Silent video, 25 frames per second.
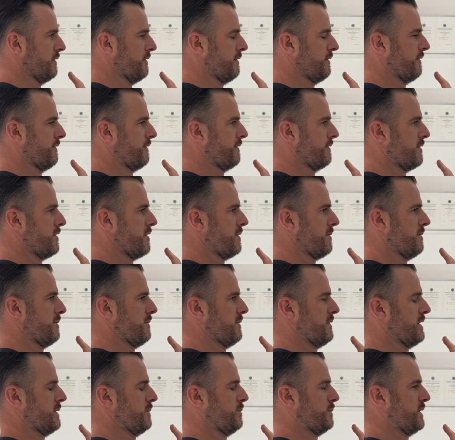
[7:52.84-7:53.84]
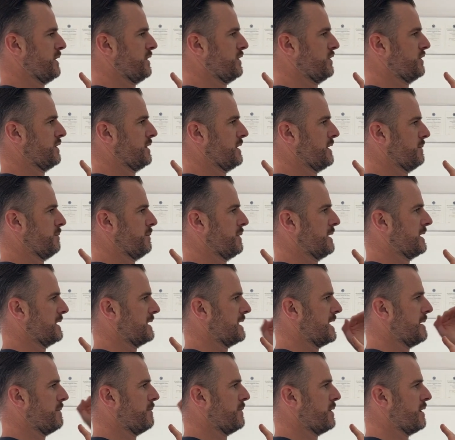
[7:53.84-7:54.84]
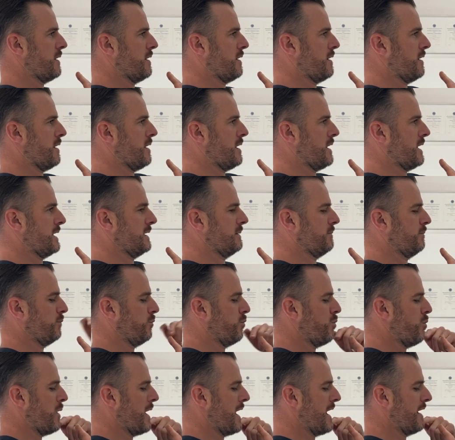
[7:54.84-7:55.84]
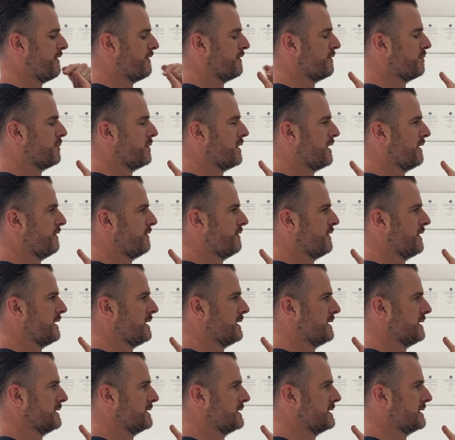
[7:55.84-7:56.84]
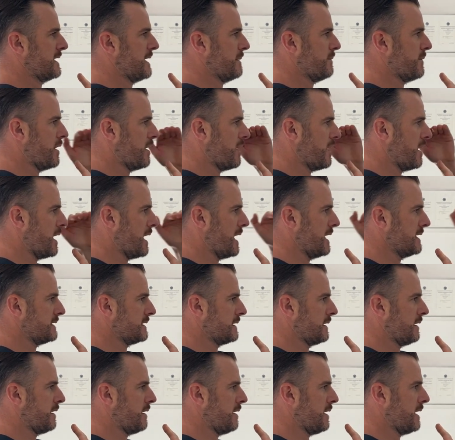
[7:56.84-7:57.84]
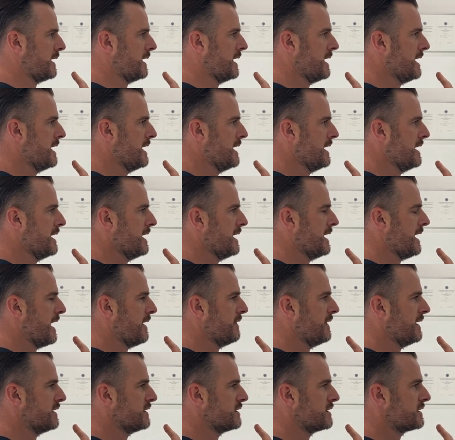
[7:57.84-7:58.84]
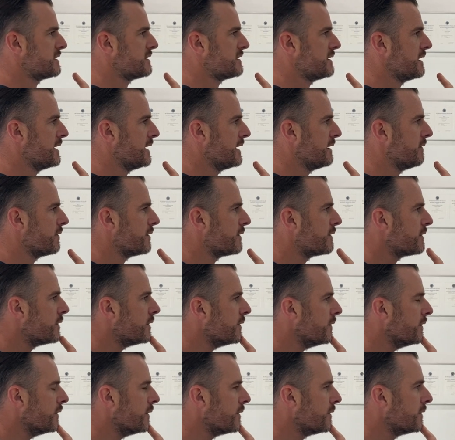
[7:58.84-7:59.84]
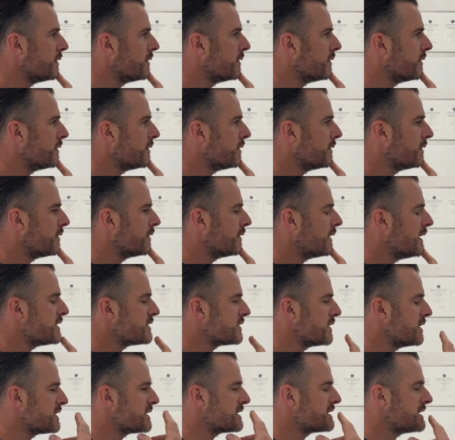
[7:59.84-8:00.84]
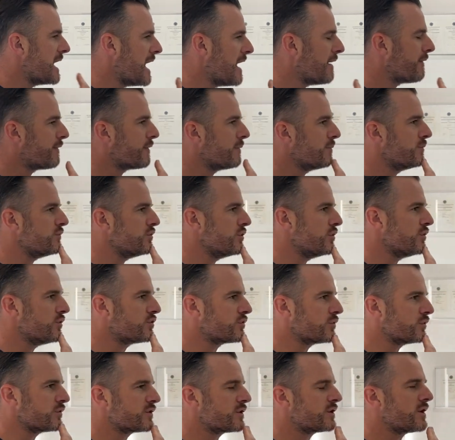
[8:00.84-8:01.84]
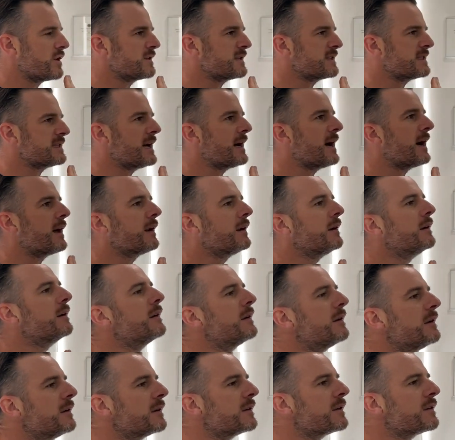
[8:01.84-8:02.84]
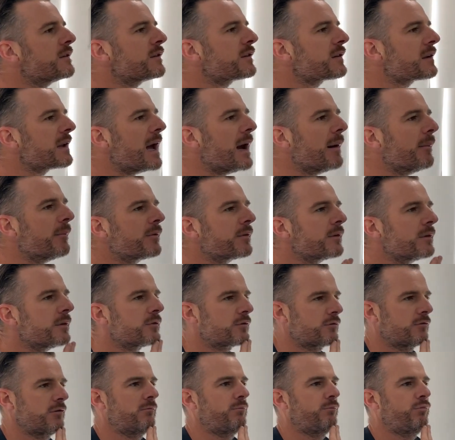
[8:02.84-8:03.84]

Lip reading: from the picture, but keep my eye away from my fingers, keep my eyes in line, and then just gently return. All right, so start from neutral. So don't start slumped and try